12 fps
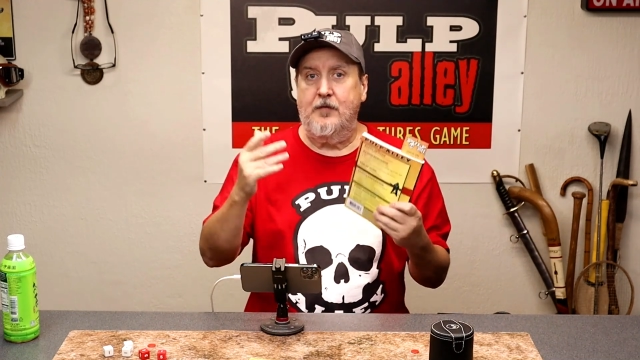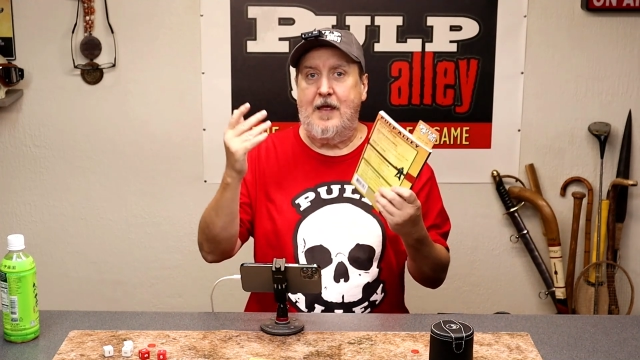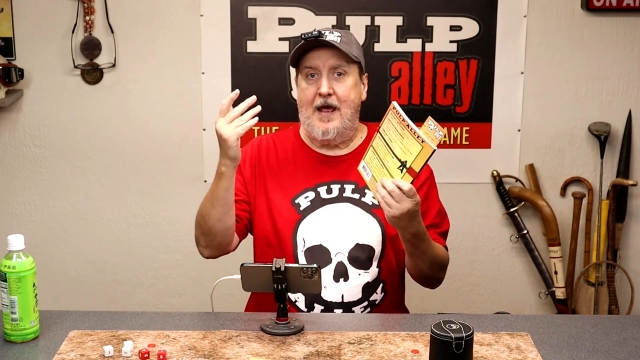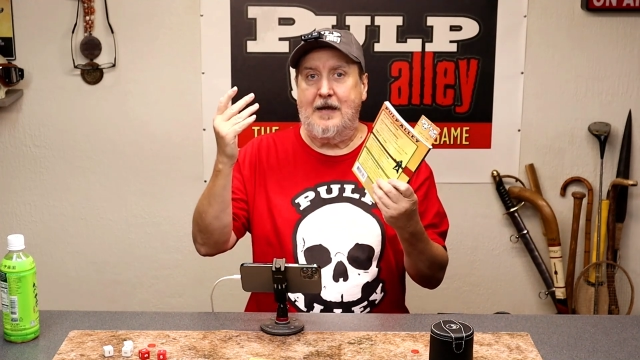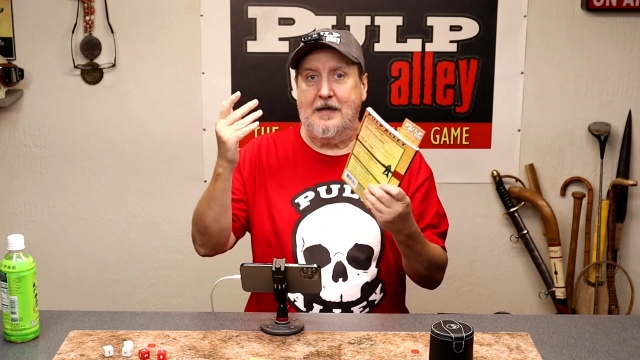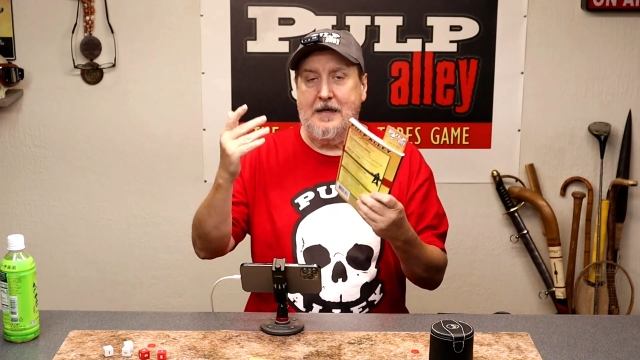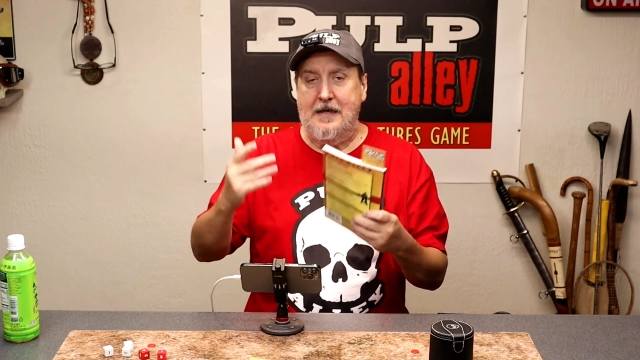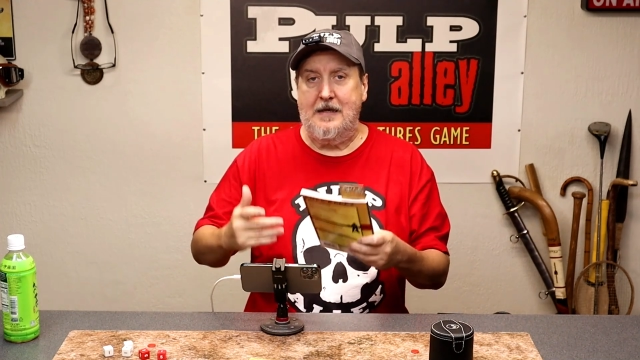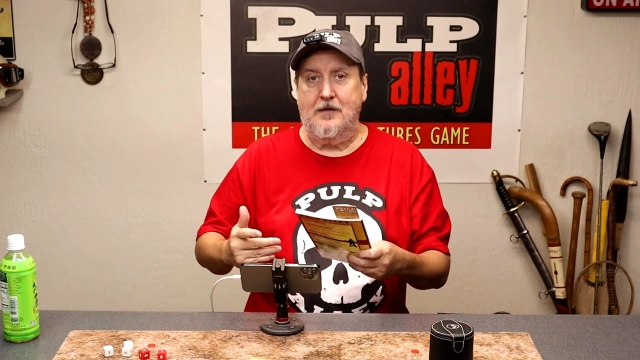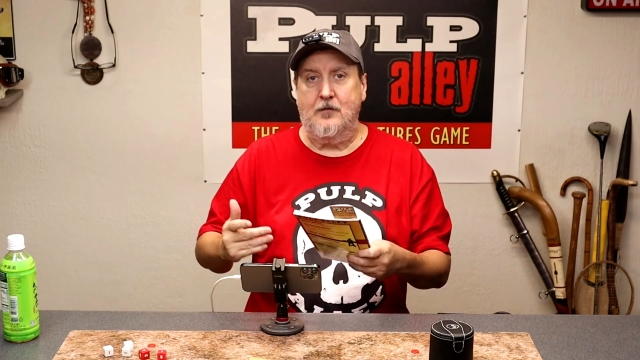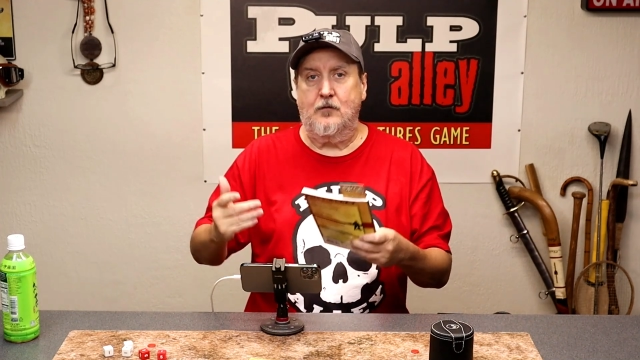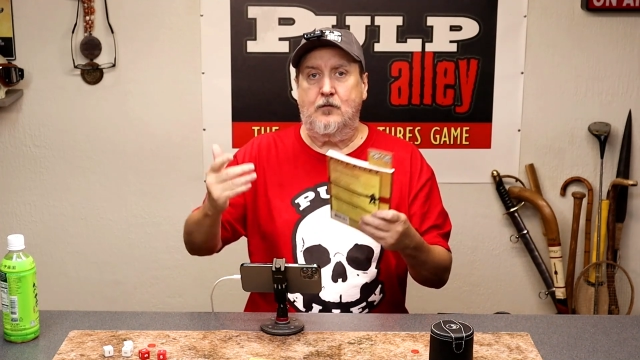that
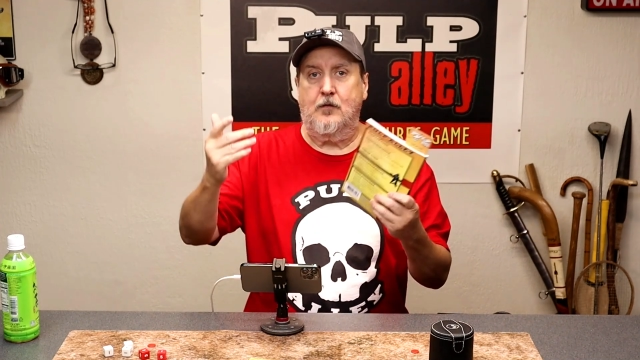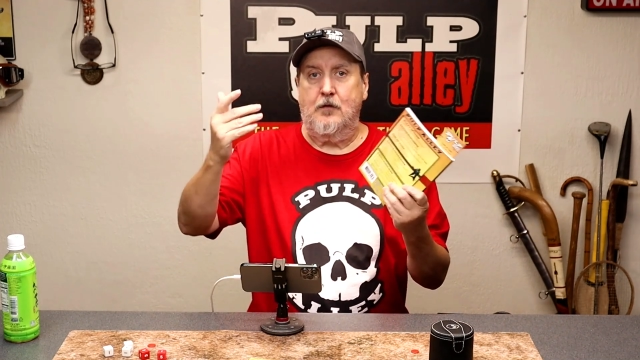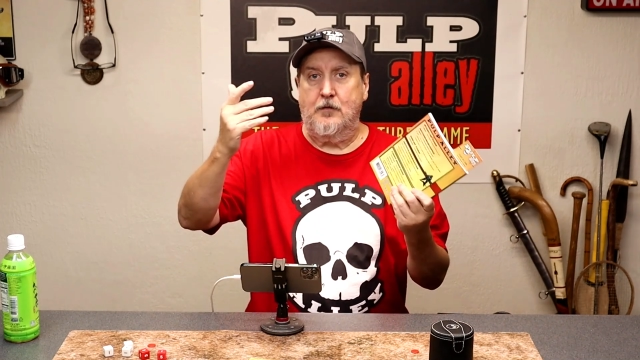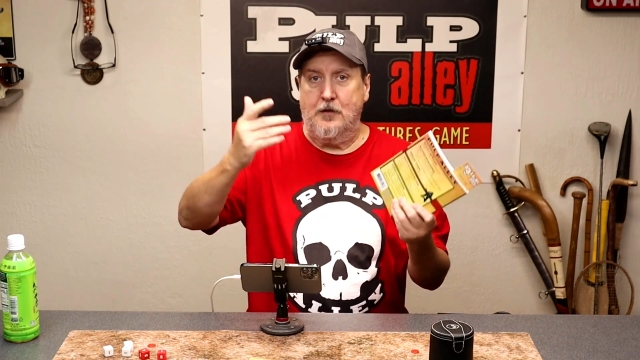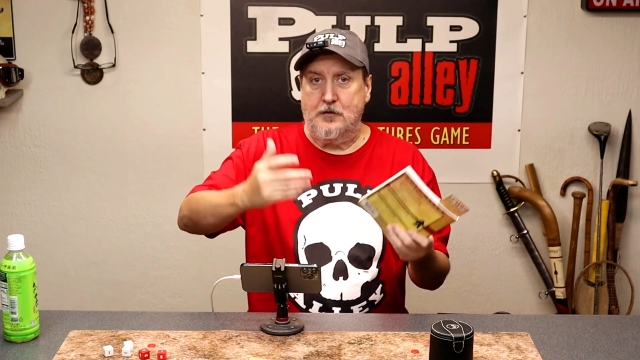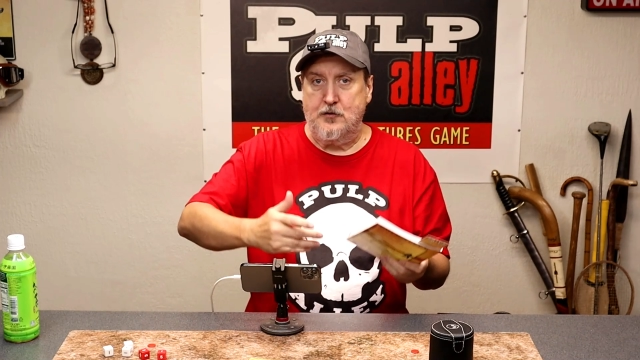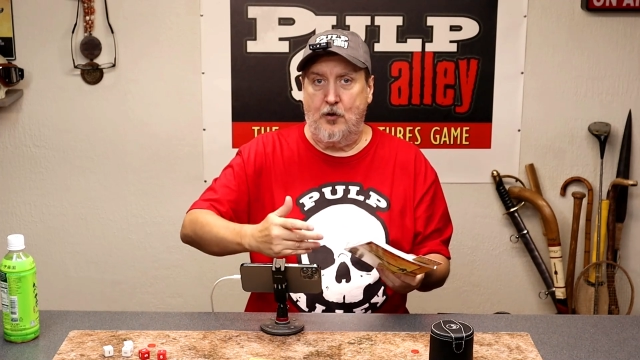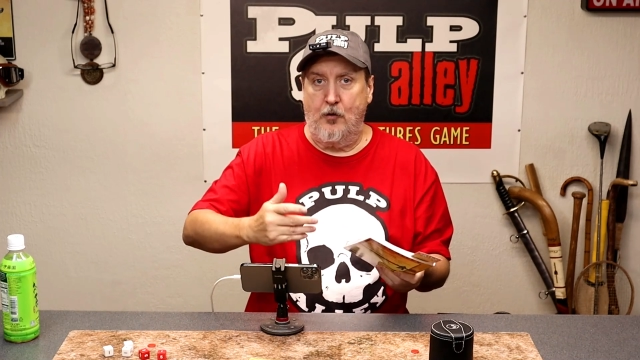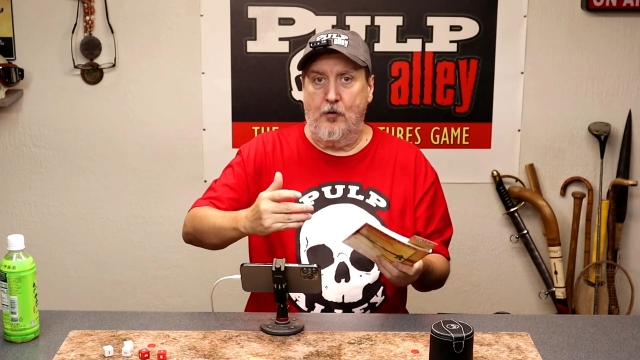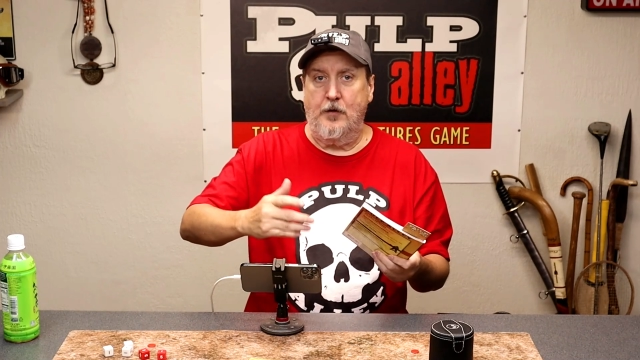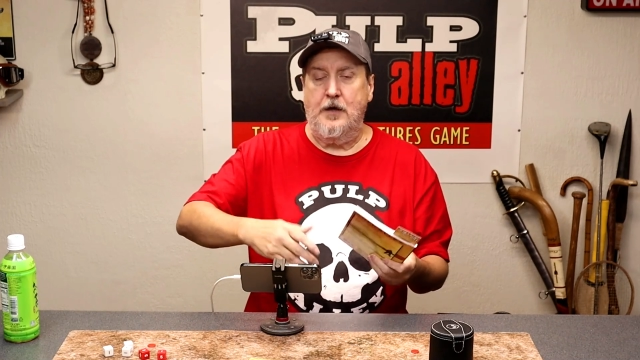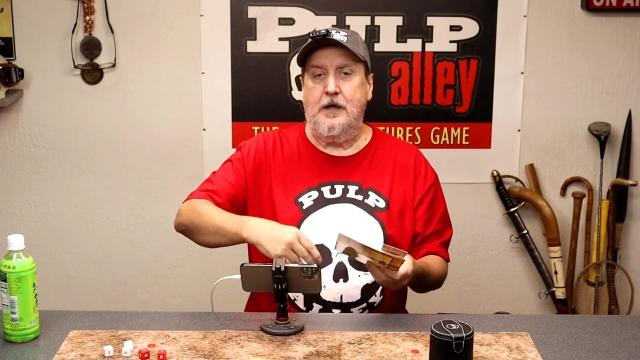ends the
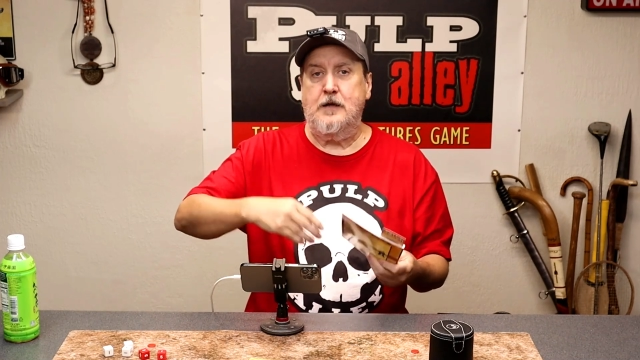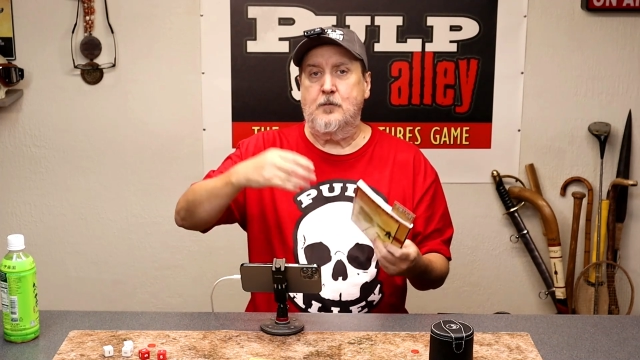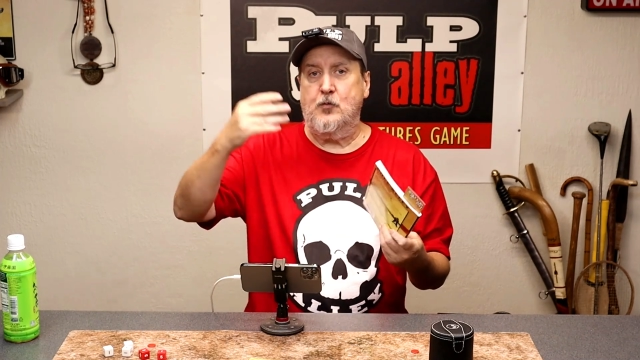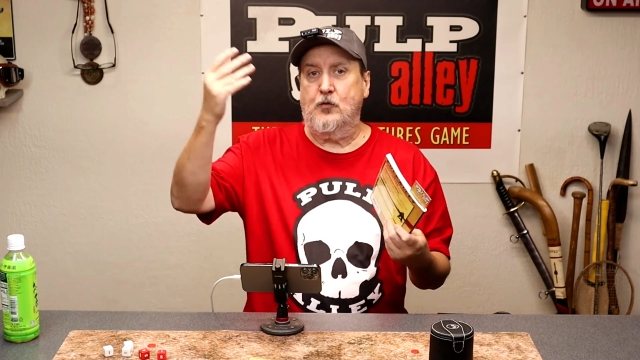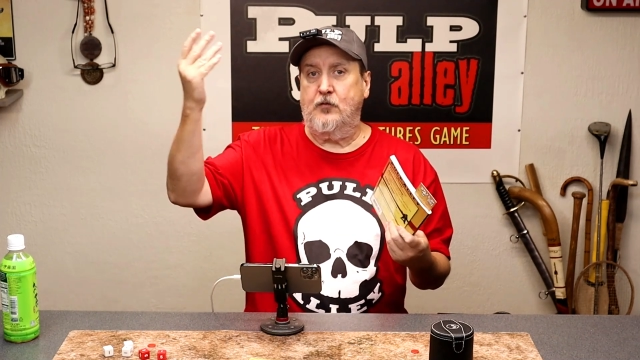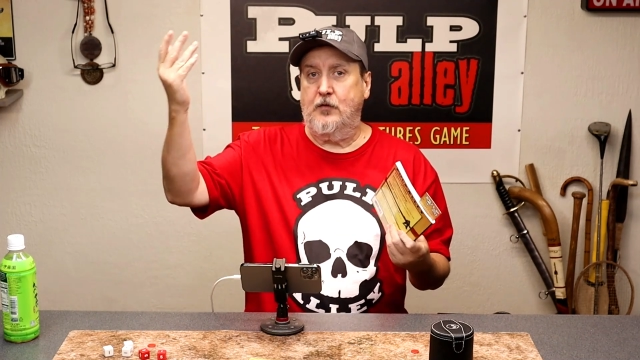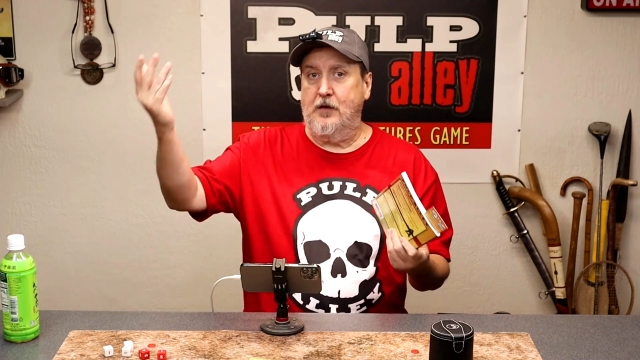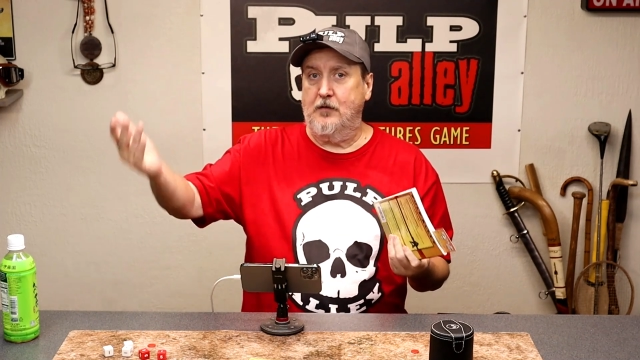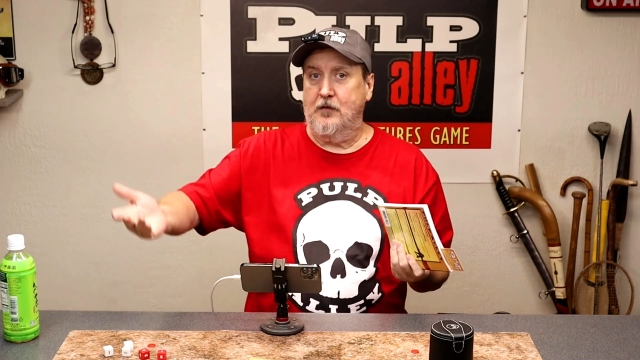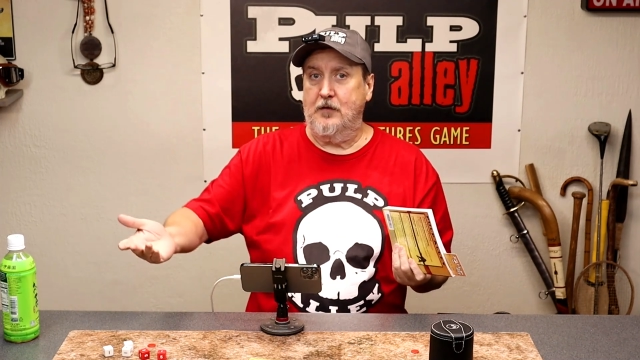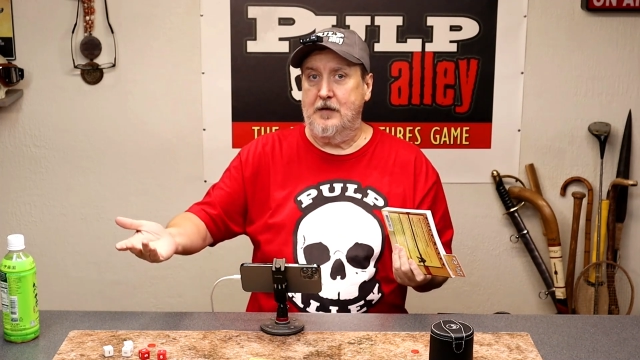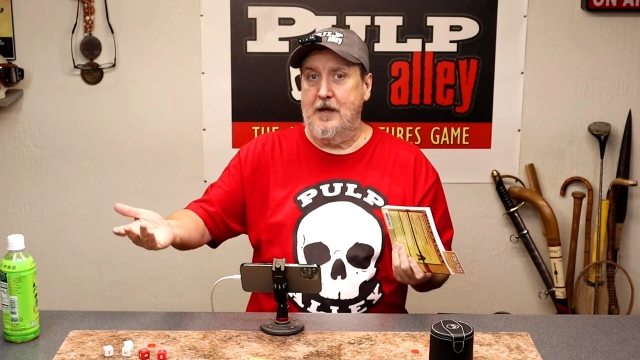turn and you proceed
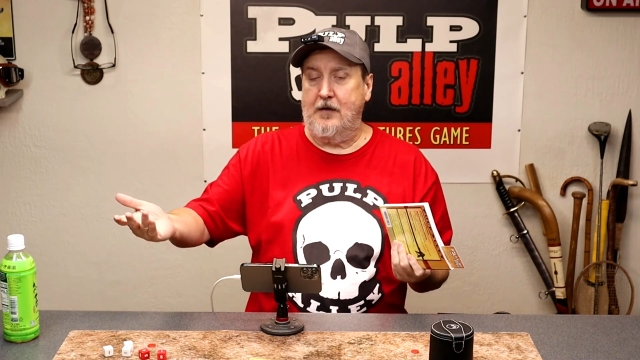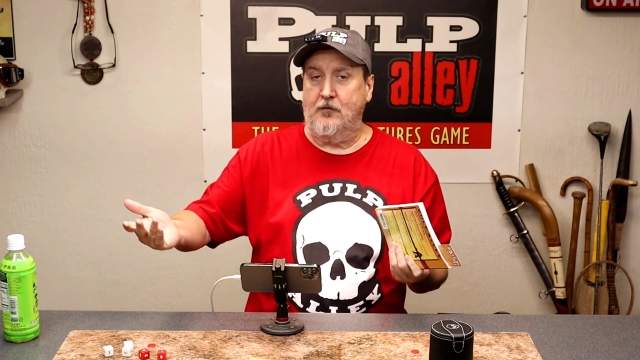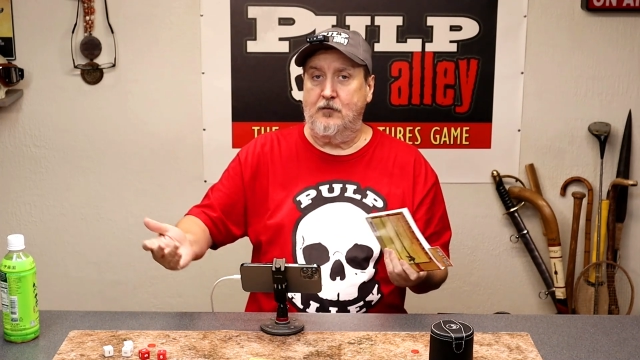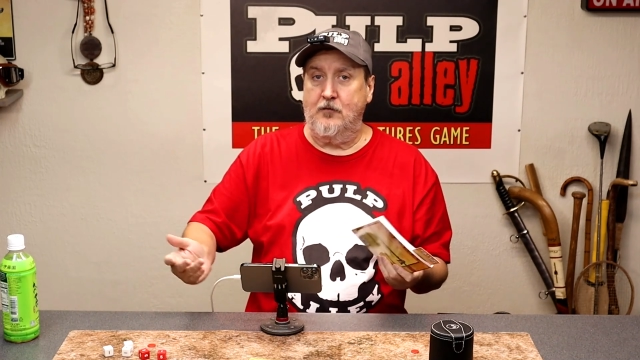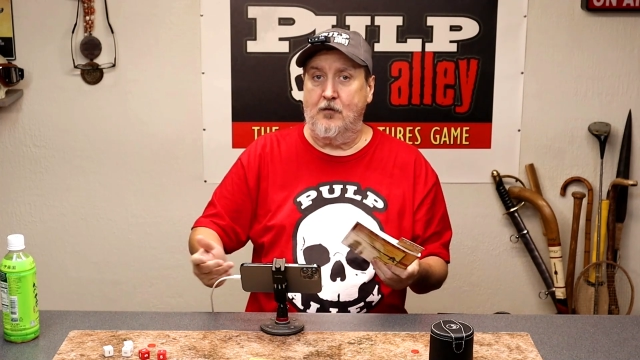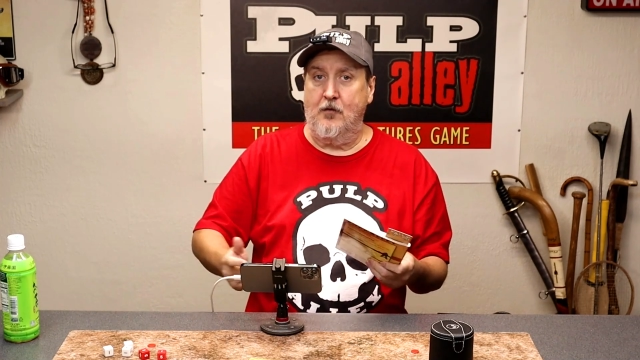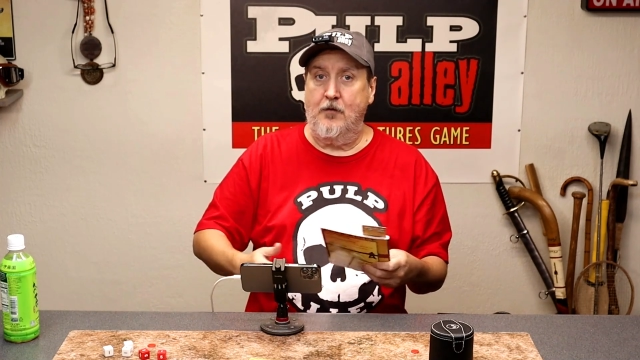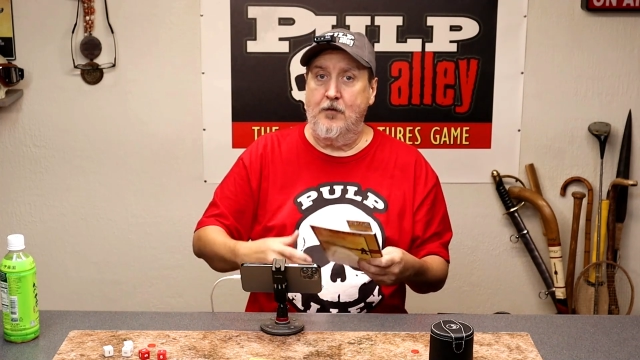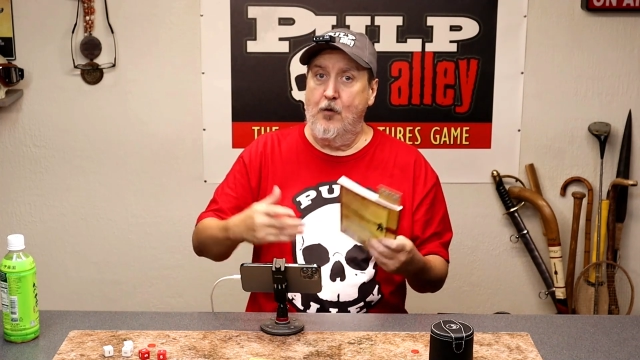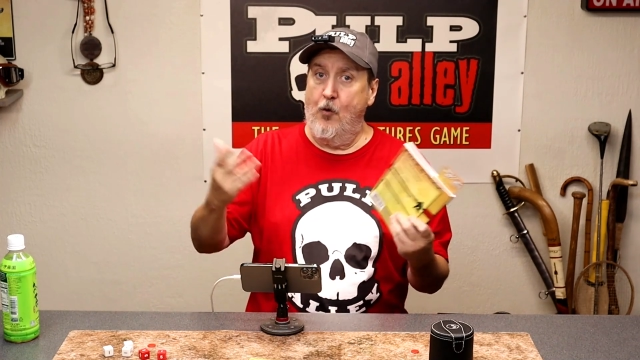to the next turn,